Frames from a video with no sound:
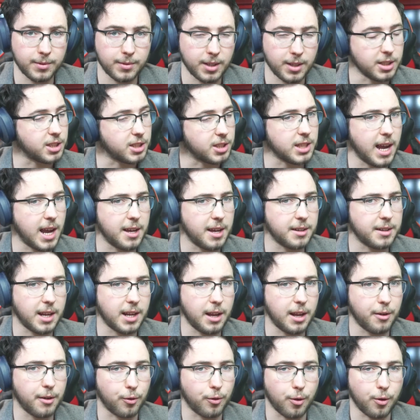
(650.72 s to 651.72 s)
A sad
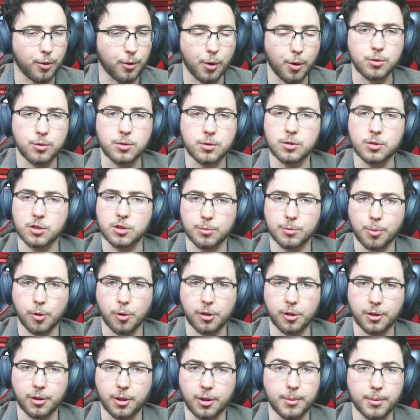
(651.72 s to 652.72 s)
day for those who
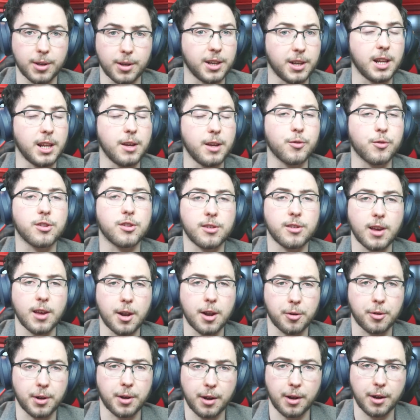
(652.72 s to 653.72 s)
supported them, and an even
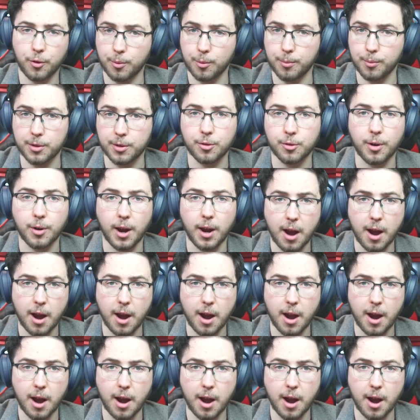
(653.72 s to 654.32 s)
sadder day for Mr.